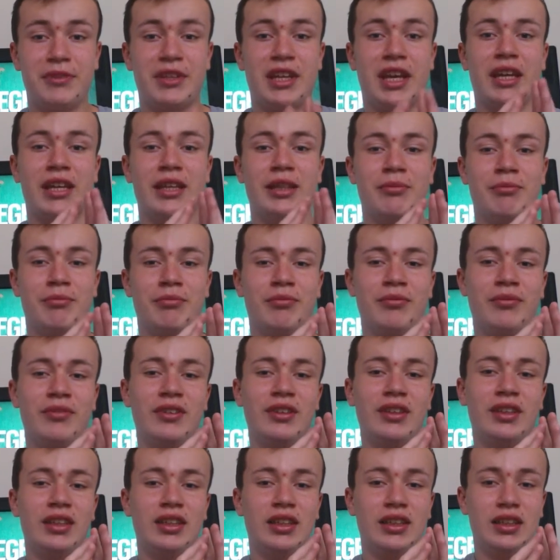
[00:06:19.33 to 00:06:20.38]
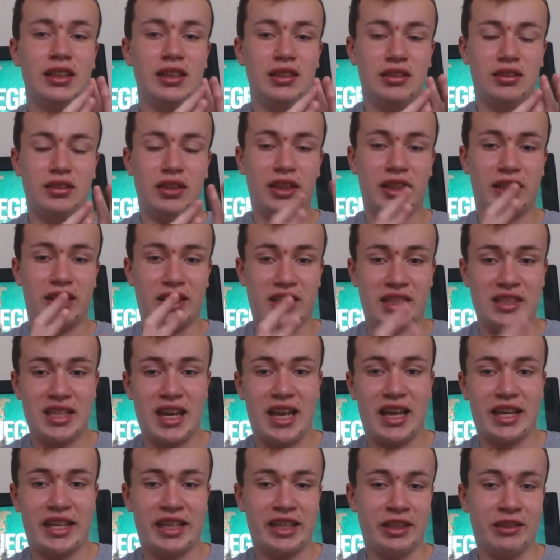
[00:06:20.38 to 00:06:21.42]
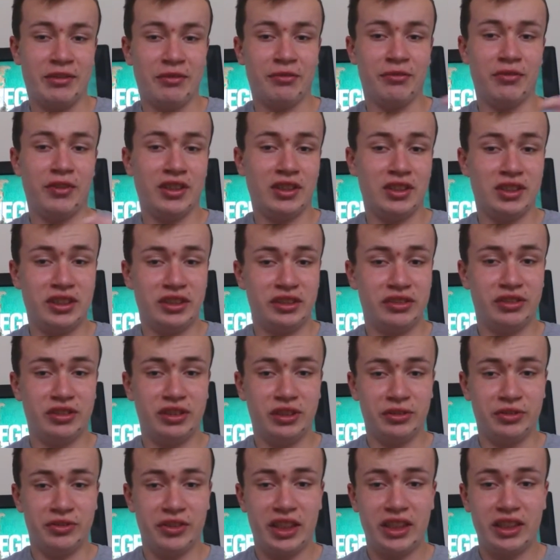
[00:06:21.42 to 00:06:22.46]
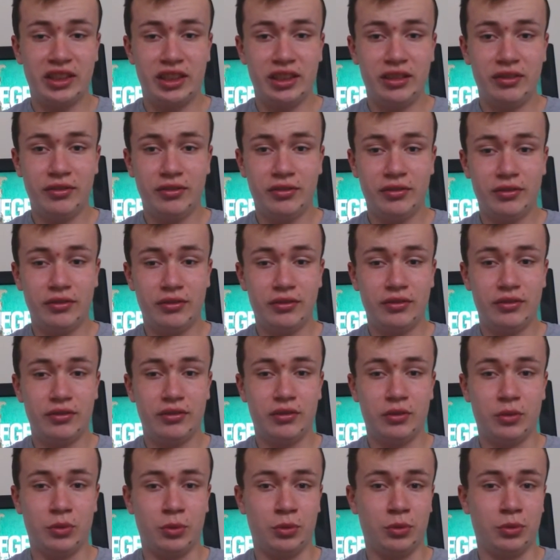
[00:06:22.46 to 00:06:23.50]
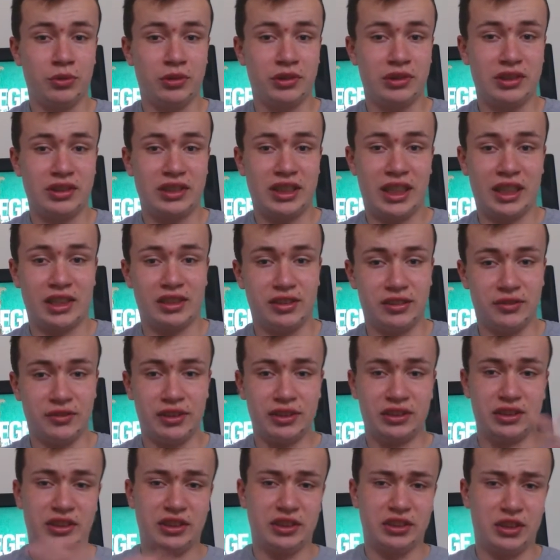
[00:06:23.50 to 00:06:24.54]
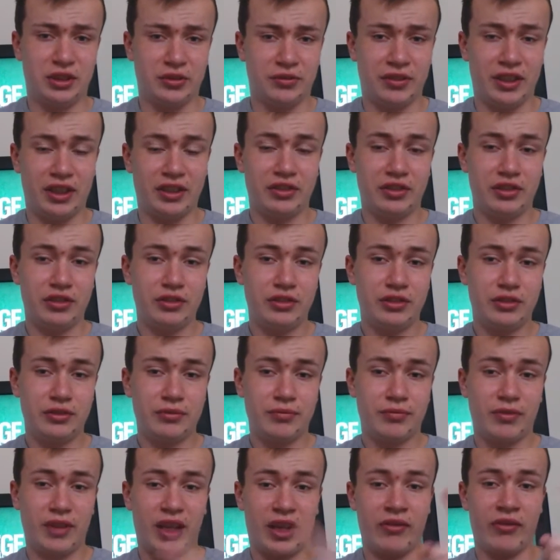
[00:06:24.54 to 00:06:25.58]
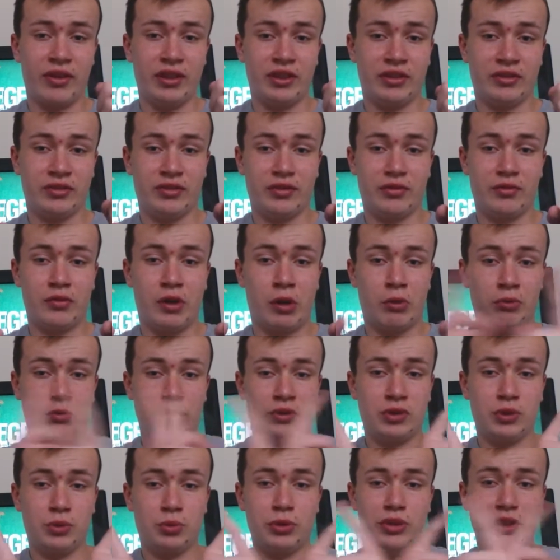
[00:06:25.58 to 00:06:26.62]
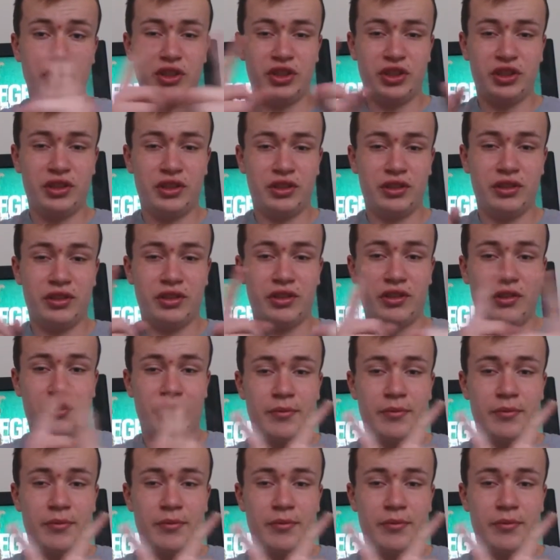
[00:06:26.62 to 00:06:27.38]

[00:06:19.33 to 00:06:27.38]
game, like attacking versus defending, or attackers versus defenders, and then round switch.